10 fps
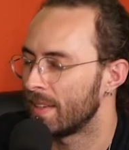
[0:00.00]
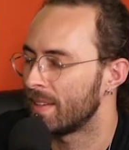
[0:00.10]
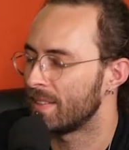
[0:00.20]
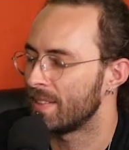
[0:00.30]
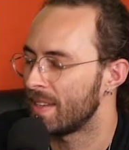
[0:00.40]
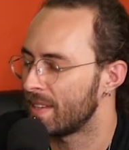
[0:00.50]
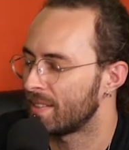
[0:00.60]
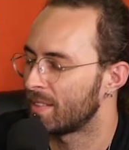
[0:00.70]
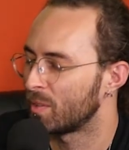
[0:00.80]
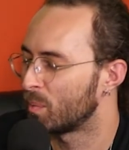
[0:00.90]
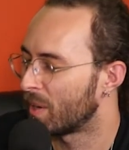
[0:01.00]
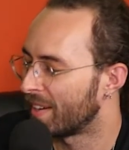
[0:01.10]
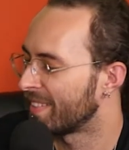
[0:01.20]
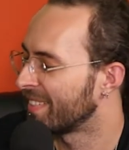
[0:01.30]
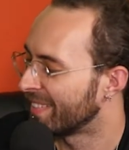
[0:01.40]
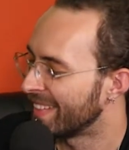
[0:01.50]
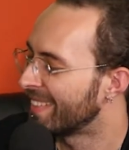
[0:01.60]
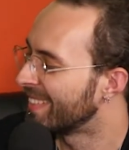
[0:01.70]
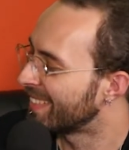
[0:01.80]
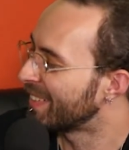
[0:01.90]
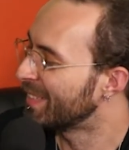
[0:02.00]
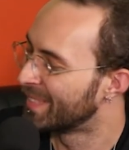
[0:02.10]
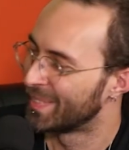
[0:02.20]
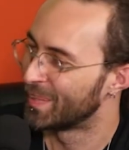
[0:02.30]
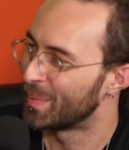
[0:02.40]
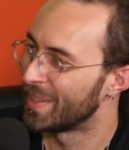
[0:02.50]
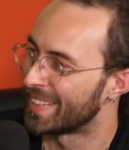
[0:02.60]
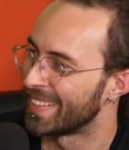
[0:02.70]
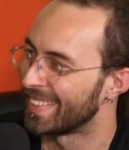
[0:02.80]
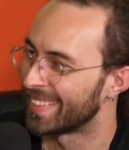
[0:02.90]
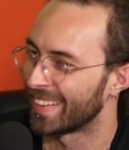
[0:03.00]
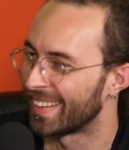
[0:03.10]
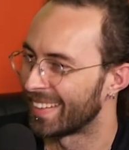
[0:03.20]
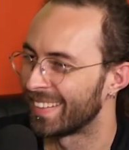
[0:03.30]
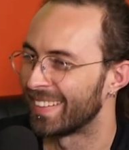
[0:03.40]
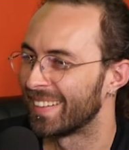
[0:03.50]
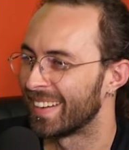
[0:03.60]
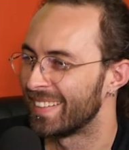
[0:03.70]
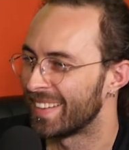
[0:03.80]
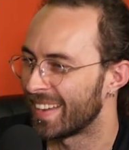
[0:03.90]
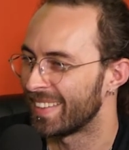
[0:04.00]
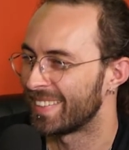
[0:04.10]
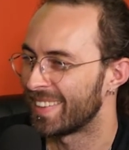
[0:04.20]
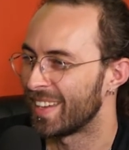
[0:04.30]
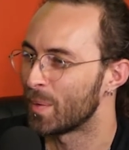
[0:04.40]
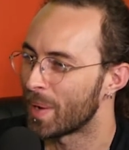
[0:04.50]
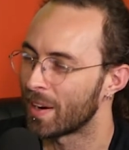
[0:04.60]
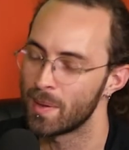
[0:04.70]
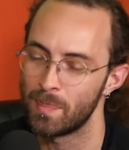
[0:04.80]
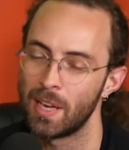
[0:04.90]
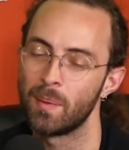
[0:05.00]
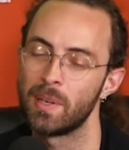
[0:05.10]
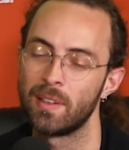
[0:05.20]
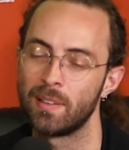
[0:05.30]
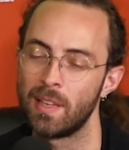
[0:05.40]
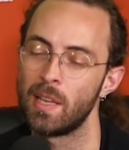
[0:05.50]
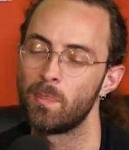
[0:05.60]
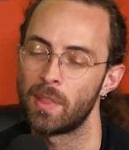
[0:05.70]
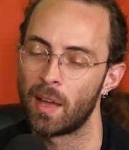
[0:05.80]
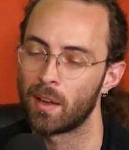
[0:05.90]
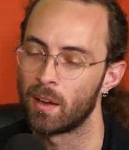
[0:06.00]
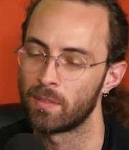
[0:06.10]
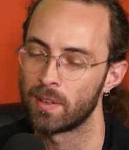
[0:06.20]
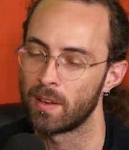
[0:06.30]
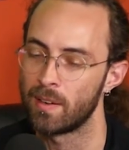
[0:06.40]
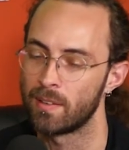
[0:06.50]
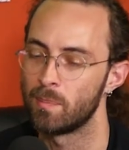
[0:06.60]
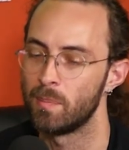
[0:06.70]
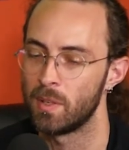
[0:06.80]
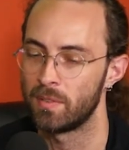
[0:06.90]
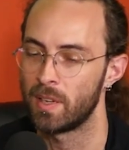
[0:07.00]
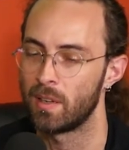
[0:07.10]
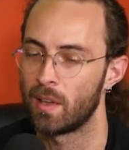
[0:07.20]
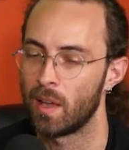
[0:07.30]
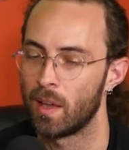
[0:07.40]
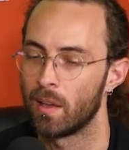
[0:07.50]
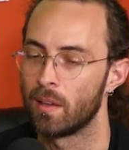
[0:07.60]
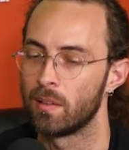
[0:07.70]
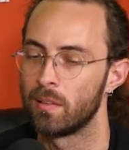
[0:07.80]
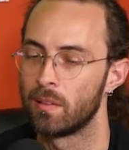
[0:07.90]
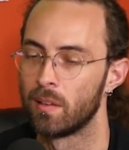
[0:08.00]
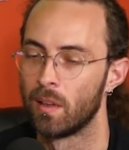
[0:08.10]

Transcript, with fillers: neat to watch and listen to. It which is, is uh, a nice thing about it. And being able to just keep that conversation moving and